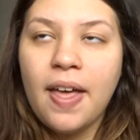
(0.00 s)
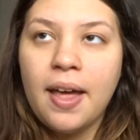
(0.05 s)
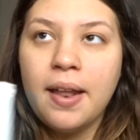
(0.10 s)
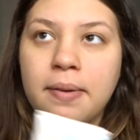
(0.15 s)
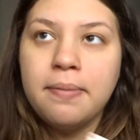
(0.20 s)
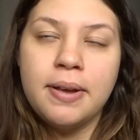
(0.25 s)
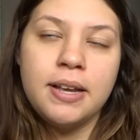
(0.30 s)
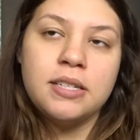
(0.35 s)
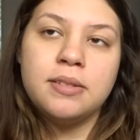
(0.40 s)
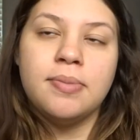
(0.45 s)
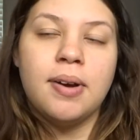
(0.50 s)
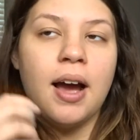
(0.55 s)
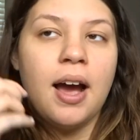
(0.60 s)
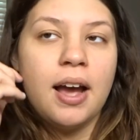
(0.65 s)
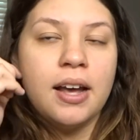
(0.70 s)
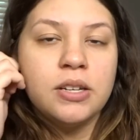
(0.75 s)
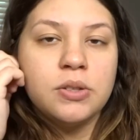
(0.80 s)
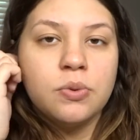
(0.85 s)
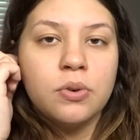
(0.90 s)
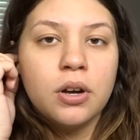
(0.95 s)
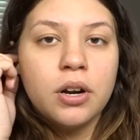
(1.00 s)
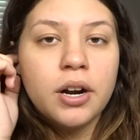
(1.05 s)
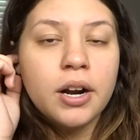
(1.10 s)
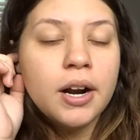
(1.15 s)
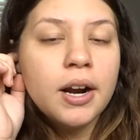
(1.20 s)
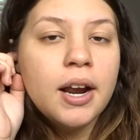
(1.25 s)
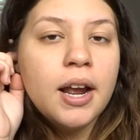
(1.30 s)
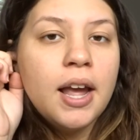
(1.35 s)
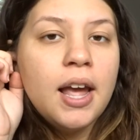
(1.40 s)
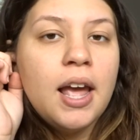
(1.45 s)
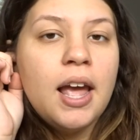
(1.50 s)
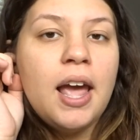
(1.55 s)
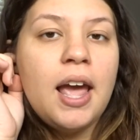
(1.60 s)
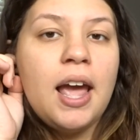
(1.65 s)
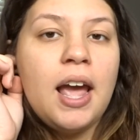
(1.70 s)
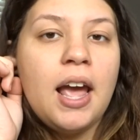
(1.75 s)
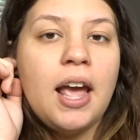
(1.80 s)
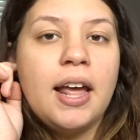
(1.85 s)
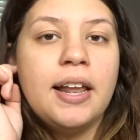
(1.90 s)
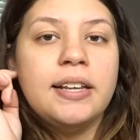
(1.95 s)
that it makes my eyes water
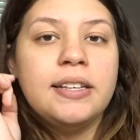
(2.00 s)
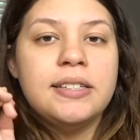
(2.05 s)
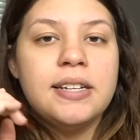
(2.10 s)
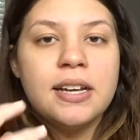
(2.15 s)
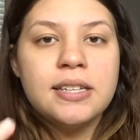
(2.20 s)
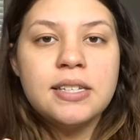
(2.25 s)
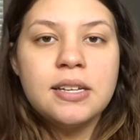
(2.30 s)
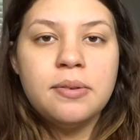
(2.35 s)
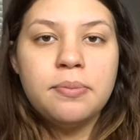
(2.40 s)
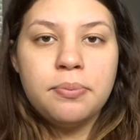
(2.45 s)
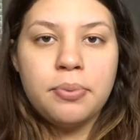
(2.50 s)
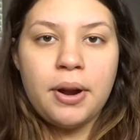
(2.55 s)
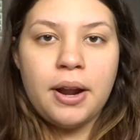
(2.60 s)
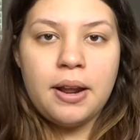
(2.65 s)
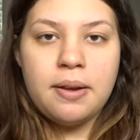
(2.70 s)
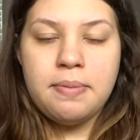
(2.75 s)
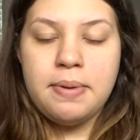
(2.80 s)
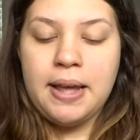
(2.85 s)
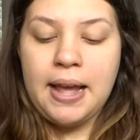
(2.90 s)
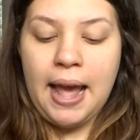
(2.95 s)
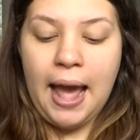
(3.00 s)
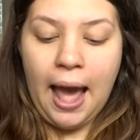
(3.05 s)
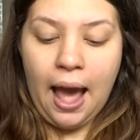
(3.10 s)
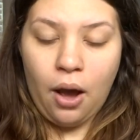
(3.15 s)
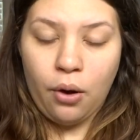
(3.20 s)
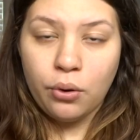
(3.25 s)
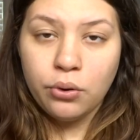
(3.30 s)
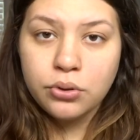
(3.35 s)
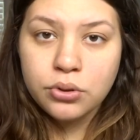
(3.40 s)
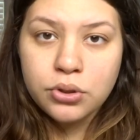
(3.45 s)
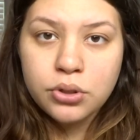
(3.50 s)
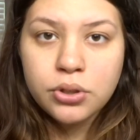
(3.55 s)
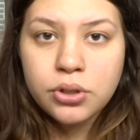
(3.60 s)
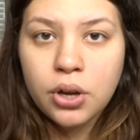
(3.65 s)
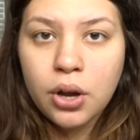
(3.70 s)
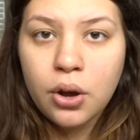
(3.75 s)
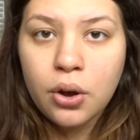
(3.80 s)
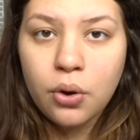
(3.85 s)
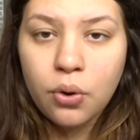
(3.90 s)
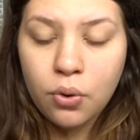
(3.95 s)
and doesn't break me out.
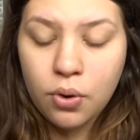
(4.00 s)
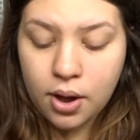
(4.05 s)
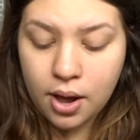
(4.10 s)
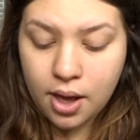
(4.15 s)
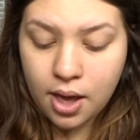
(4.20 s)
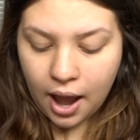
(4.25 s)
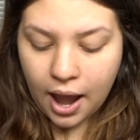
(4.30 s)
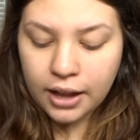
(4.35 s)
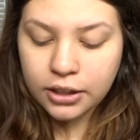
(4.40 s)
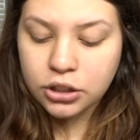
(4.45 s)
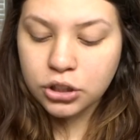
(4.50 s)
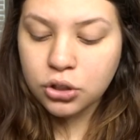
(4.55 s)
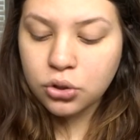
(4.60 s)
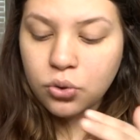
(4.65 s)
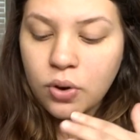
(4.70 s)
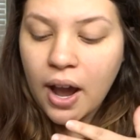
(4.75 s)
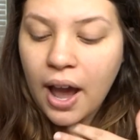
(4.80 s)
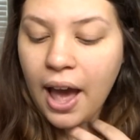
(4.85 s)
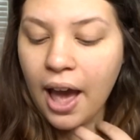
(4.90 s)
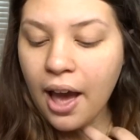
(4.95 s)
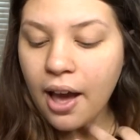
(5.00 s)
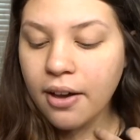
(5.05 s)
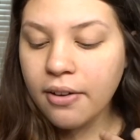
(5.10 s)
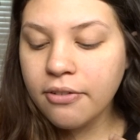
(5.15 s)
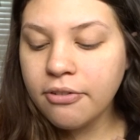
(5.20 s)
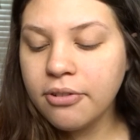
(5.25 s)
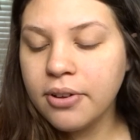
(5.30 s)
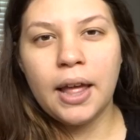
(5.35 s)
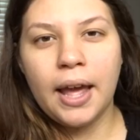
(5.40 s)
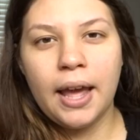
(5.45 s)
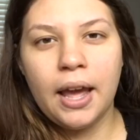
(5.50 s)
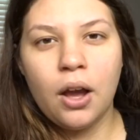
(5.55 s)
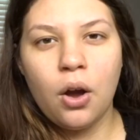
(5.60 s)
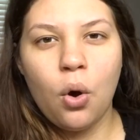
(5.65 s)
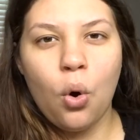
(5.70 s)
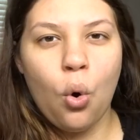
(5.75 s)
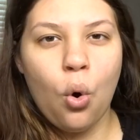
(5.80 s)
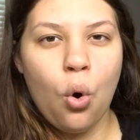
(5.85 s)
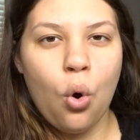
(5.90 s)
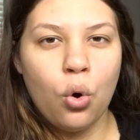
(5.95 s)
So I do have like
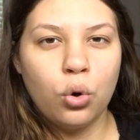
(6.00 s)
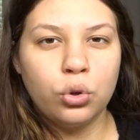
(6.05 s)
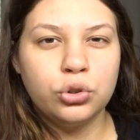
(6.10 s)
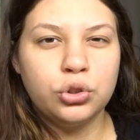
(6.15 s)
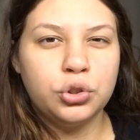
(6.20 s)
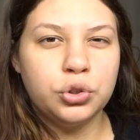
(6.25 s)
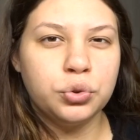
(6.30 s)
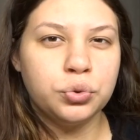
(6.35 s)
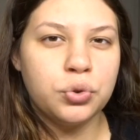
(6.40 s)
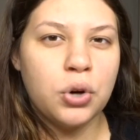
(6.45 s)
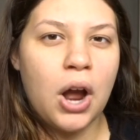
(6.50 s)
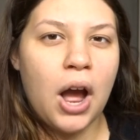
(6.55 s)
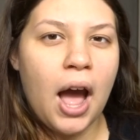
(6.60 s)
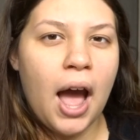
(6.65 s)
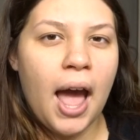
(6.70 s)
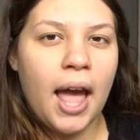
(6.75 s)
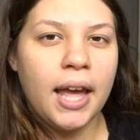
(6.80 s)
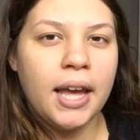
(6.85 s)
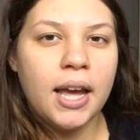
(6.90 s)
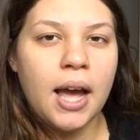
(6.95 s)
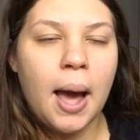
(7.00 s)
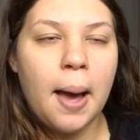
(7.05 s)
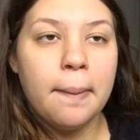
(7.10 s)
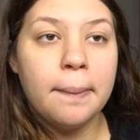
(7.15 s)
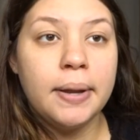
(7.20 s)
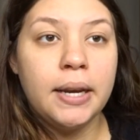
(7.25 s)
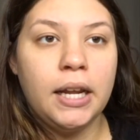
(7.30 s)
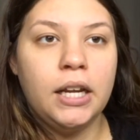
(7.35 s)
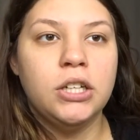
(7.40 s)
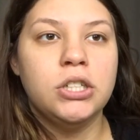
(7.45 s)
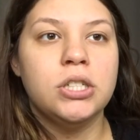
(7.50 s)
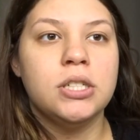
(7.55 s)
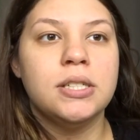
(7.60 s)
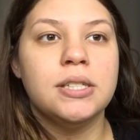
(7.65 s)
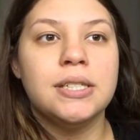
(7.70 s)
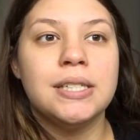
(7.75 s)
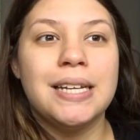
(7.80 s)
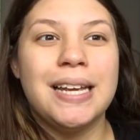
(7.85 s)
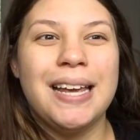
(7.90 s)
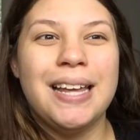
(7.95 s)
dry combination
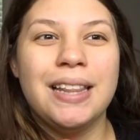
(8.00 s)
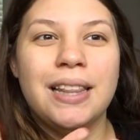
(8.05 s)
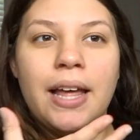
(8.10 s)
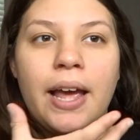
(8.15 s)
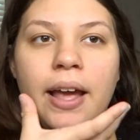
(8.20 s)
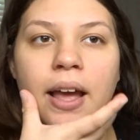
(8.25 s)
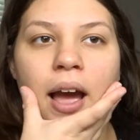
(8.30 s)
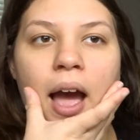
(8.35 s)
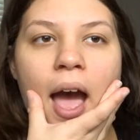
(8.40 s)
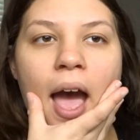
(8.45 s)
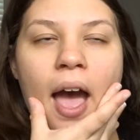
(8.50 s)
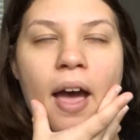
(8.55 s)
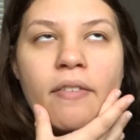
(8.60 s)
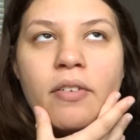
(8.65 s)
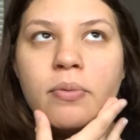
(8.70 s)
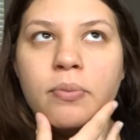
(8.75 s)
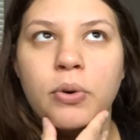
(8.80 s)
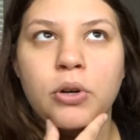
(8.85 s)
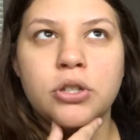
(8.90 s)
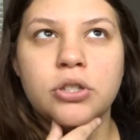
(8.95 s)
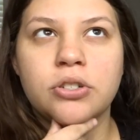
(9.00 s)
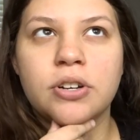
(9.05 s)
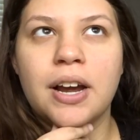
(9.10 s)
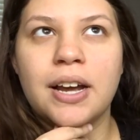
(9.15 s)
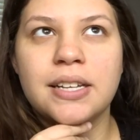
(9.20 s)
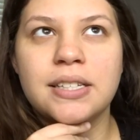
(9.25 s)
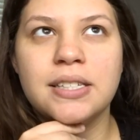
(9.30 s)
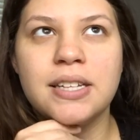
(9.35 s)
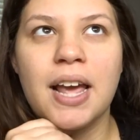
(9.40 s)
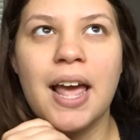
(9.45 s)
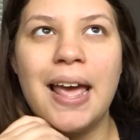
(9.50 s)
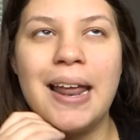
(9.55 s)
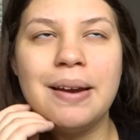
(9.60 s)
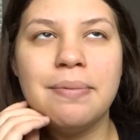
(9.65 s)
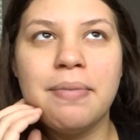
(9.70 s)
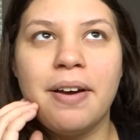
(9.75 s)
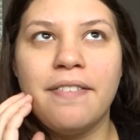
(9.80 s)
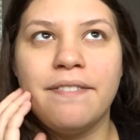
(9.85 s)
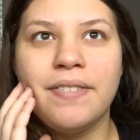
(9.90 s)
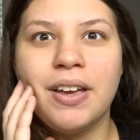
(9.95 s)
skin, like I haven't moisturized yet
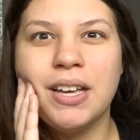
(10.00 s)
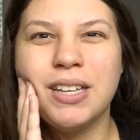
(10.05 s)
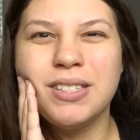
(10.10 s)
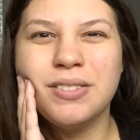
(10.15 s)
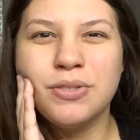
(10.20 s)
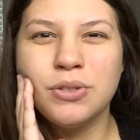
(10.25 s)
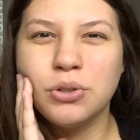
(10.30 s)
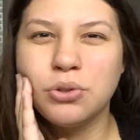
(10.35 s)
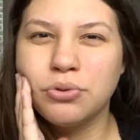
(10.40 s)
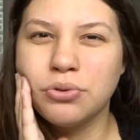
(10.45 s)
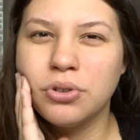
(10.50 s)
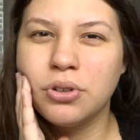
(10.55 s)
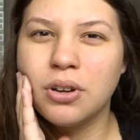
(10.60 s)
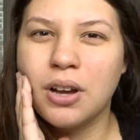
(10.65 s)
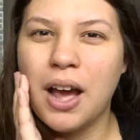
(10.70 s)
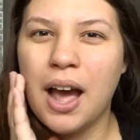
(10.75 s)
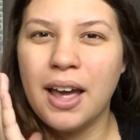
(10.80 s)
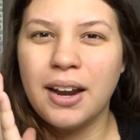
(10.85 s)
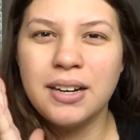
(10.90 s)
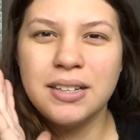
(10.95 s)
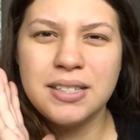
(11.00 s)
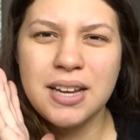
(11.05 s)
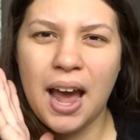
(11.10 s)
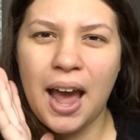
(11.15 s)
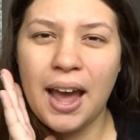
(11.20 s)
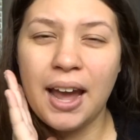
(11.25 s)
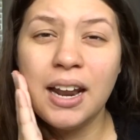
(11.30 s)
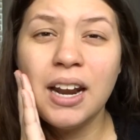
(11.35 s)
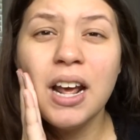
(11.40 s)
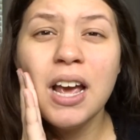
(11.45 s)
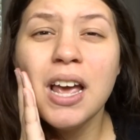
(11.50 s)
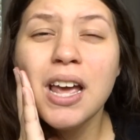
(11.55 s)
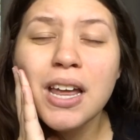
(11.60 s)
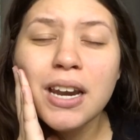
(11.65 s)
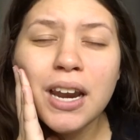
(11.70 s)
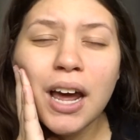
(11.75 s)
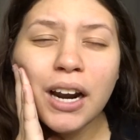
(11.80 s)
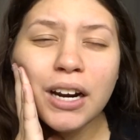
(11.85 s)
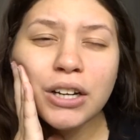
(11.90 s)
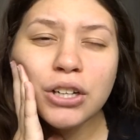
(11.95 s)
and my face feels kind of tight.
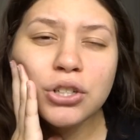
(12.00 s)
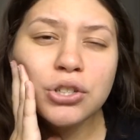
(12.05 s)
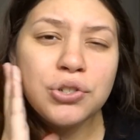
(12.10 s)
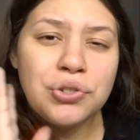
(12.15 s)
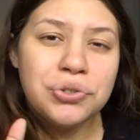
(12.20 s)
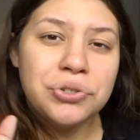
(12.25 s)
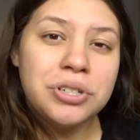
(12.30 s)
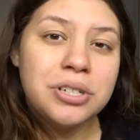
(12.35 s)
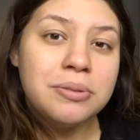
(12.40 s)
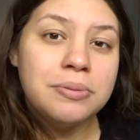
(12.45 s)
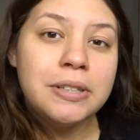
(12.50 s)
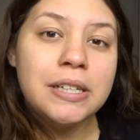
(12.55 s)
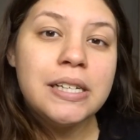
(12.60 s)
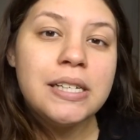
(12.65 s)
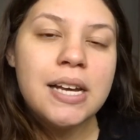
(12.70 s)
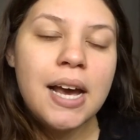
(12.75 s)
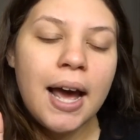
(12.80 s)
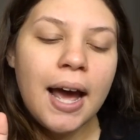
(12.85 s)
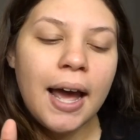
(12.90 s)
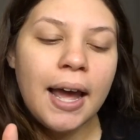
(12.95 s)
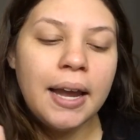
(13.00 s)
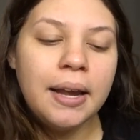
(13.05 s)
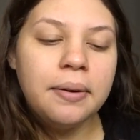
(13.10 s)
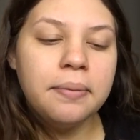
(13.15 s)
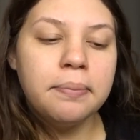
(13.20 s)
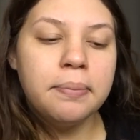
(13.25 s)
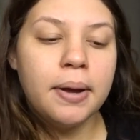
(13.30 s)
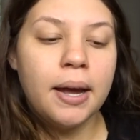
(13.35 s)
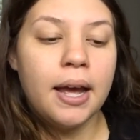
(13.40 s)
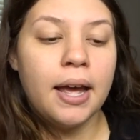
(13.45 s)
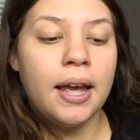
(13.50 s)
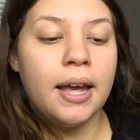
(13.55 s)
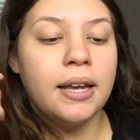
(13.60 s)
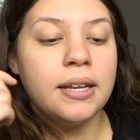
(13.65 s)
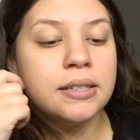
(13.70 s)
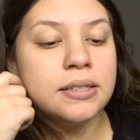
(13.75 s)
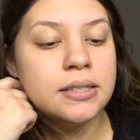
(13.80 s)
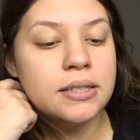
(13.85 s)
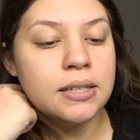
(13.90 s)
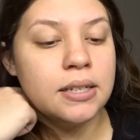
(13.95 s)
Not extremely tight,
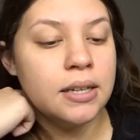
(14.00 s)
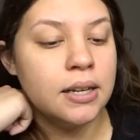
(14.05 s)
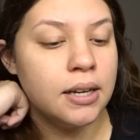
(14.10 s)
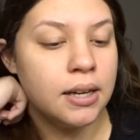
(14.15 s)
but